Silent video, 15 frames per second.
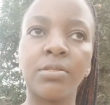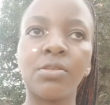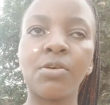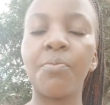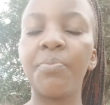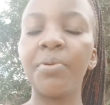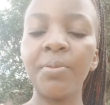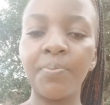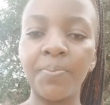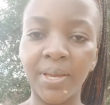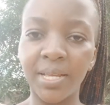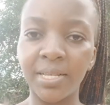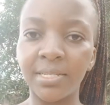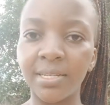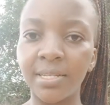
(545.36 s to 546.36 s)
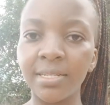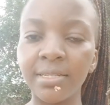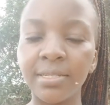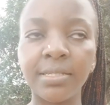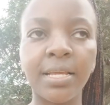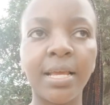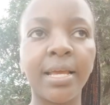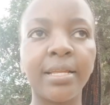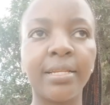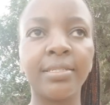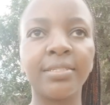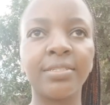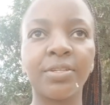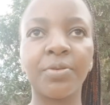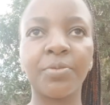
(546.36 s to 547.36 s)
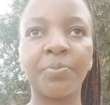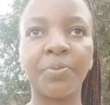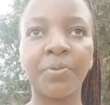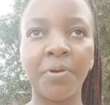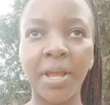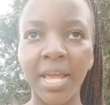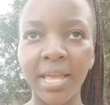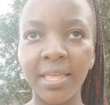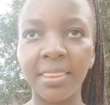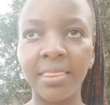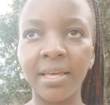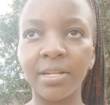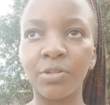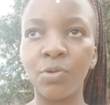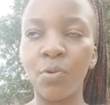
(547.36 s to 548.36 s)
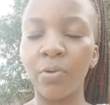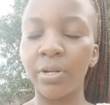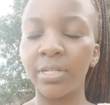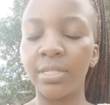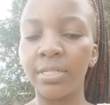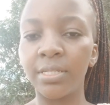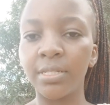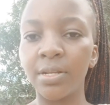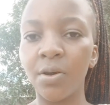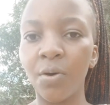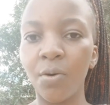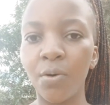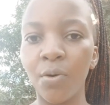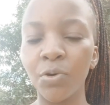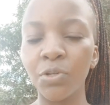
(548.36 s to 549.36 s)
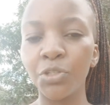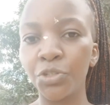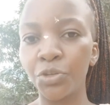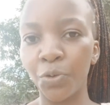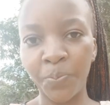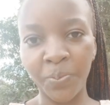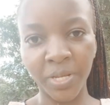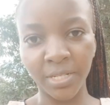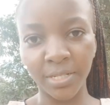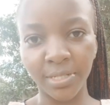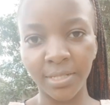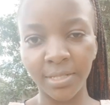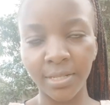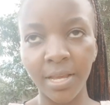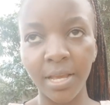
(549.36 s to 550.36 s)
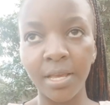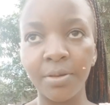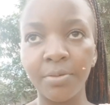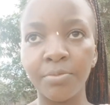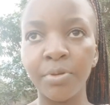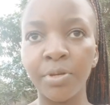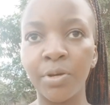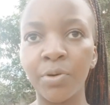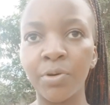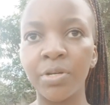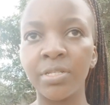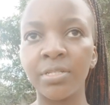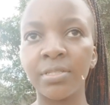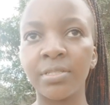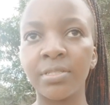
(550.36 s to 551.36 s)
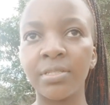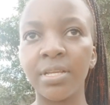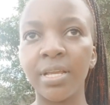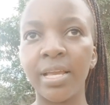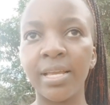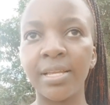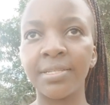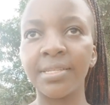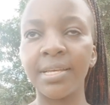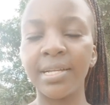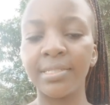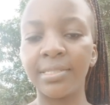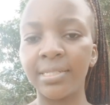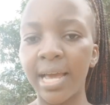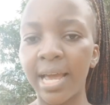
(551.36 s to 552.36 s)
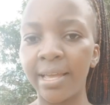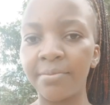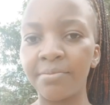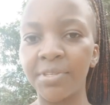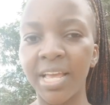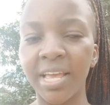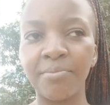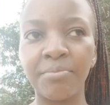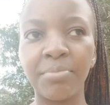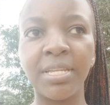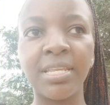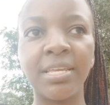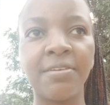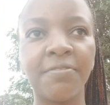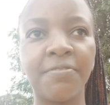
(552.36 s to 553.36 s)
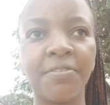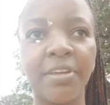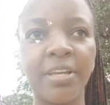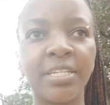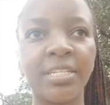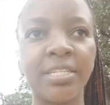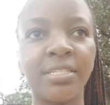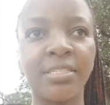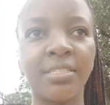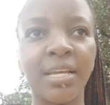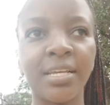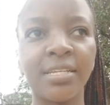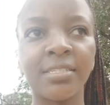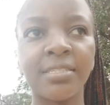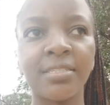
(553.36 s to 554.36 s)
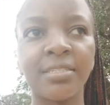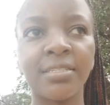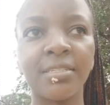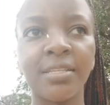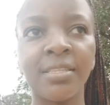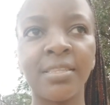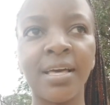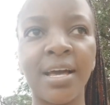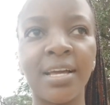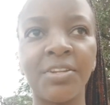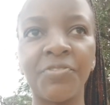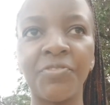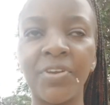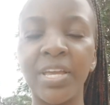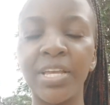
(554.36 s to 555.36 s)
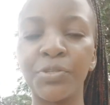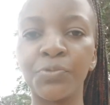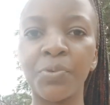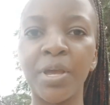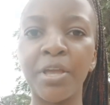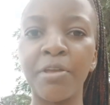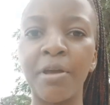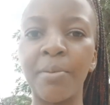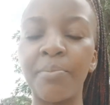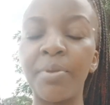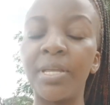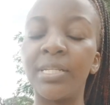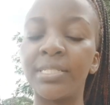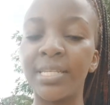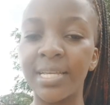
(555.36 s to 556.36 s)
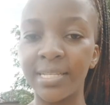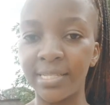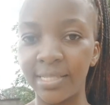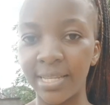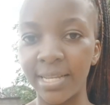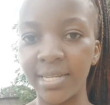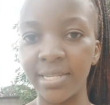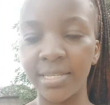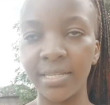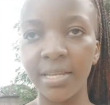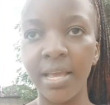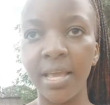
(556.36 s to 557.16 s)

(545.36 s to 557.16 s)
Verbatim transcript: So be patient and pray that God holds your peace because in such times I believe it is just that phase where you are being tested.